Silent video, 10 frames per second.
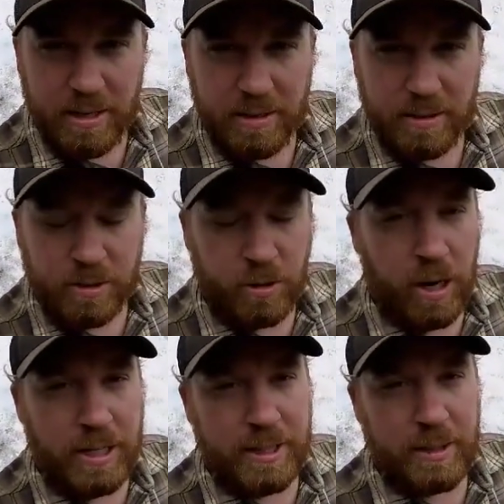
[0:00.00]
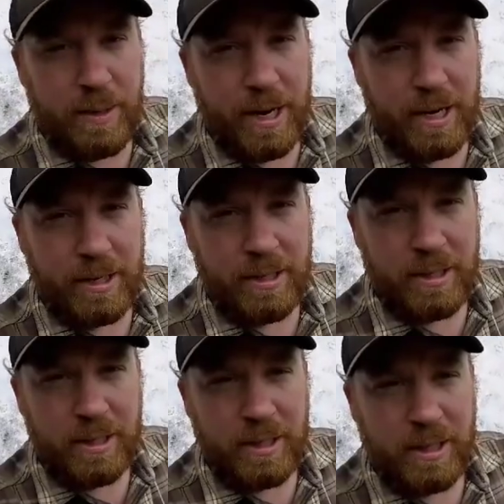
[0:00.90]
it's crazy, man.
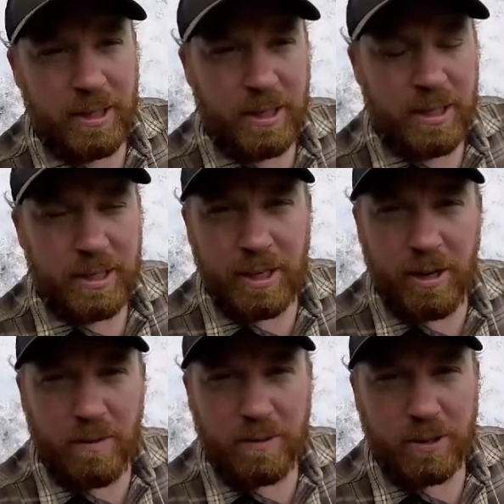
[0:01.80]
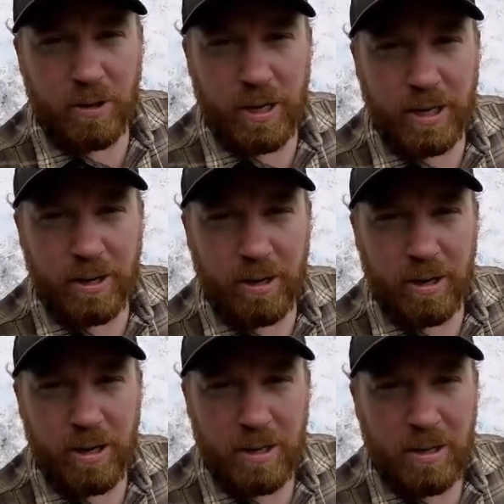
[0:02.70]
Getting off the train here.
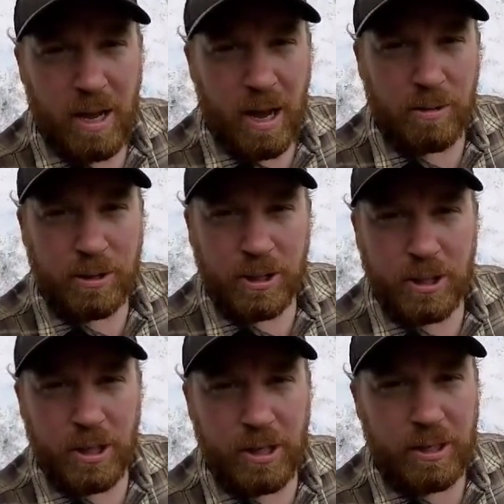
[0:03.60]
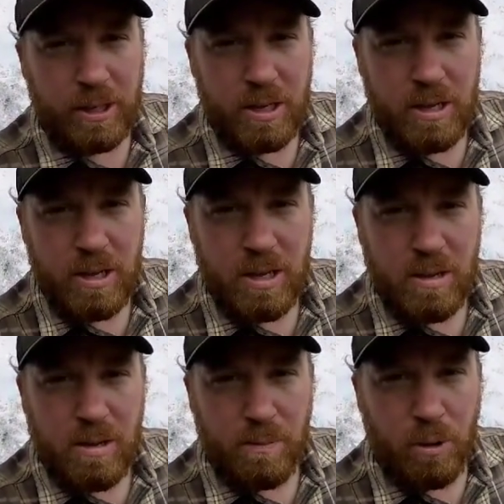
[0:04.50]
I was just gonna
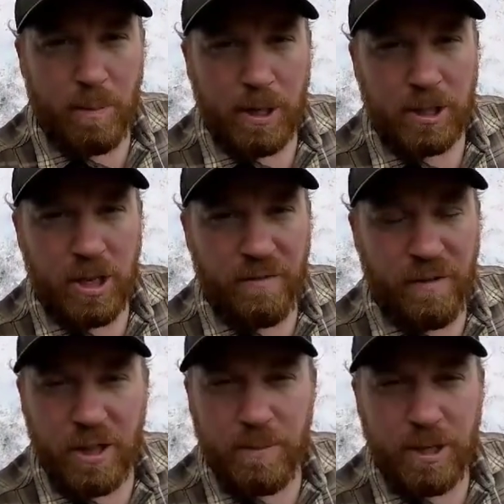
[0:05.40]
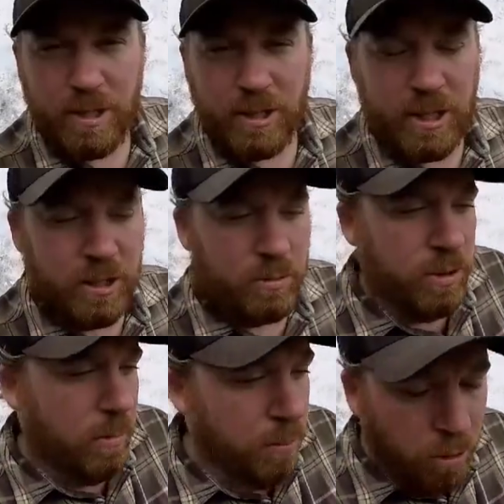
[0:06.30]
pull my stuff, finally made the decision, I was
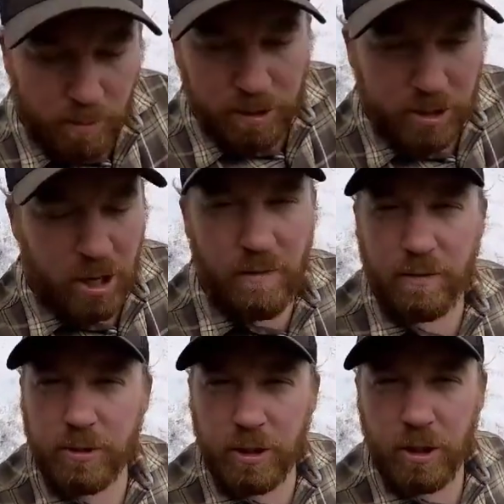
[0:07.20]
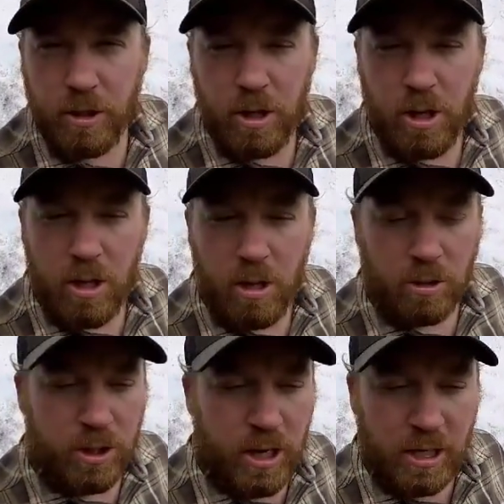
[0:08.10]
gonna pull my stuff, there
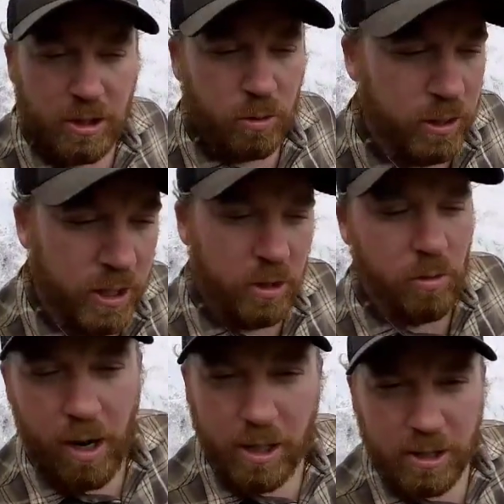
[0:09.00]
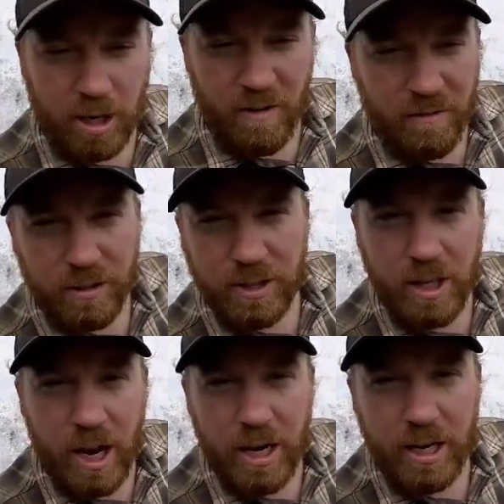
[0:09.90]
was a nice little egress off of a
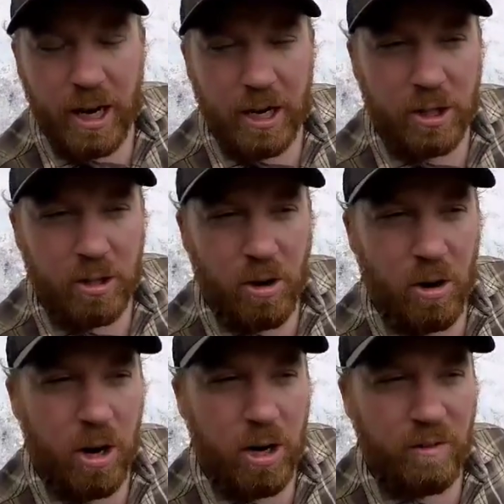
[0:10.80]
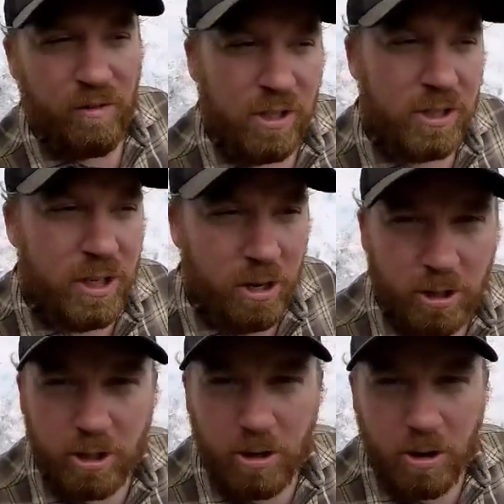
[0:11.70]
siding out of the yard, out of the fenced area of
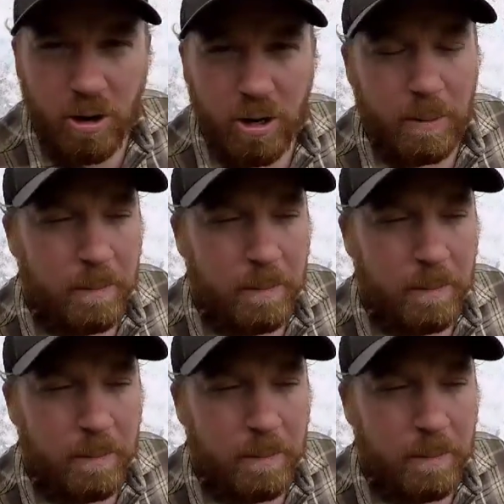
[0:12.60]
the yard, and